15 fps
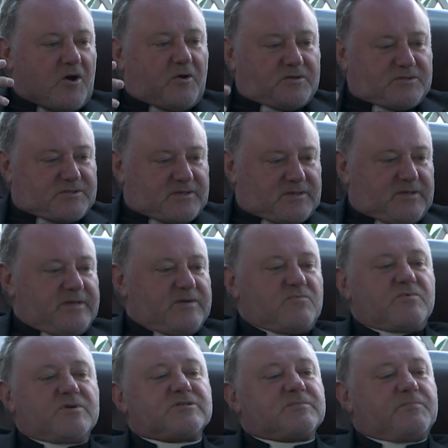
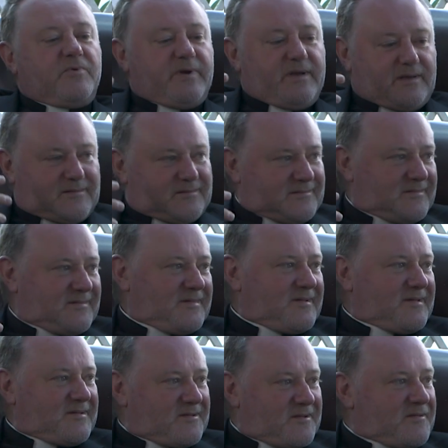constantly whispering
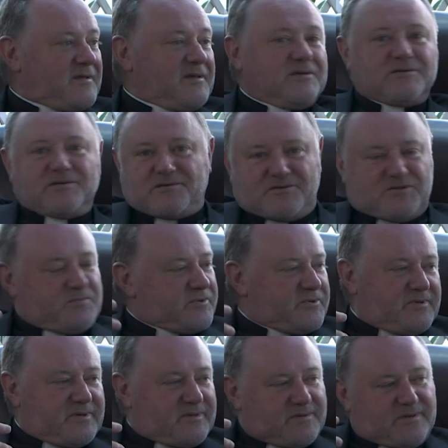the things of the
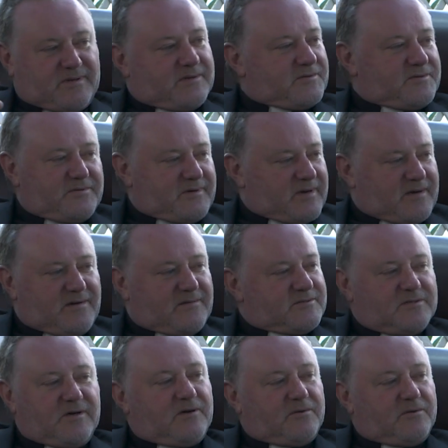Spirit into our